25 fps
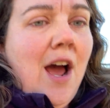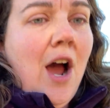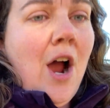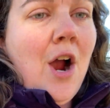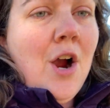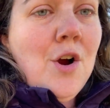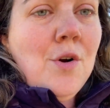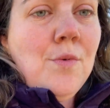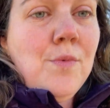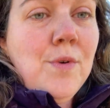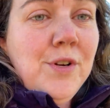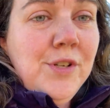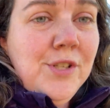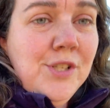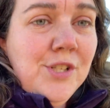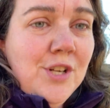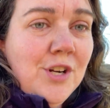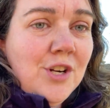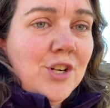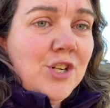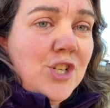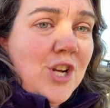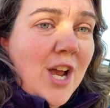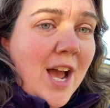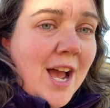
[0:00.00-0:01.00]
our
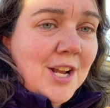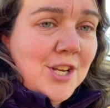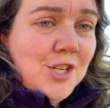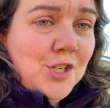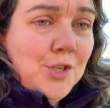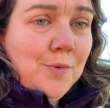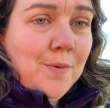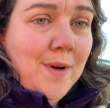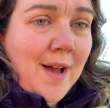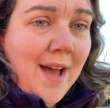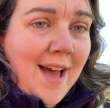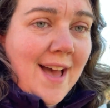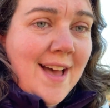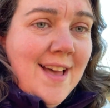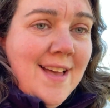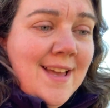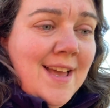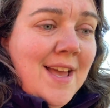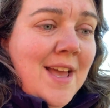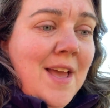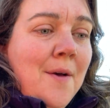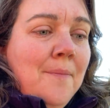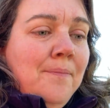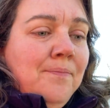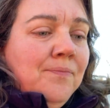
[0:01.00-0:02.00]
rooster Joshua
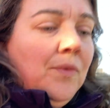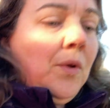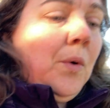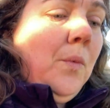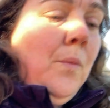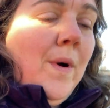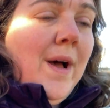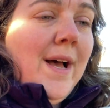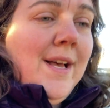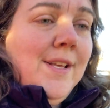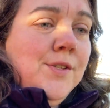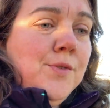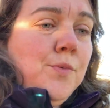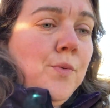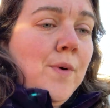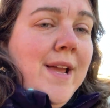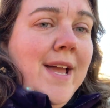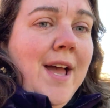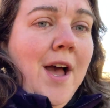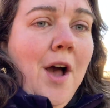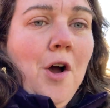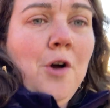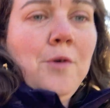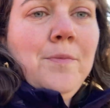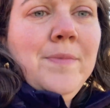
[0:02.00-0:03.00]
was
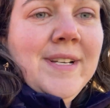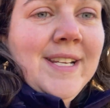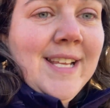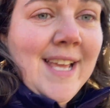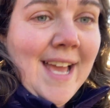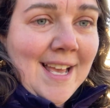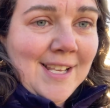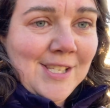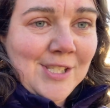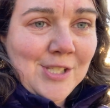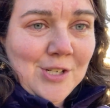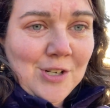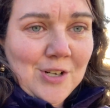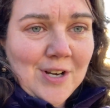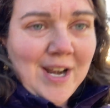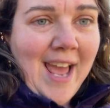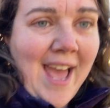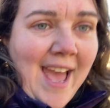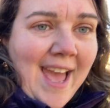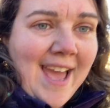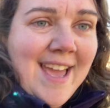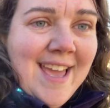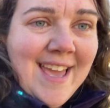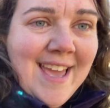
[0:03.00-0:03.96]
rehomed yesterday.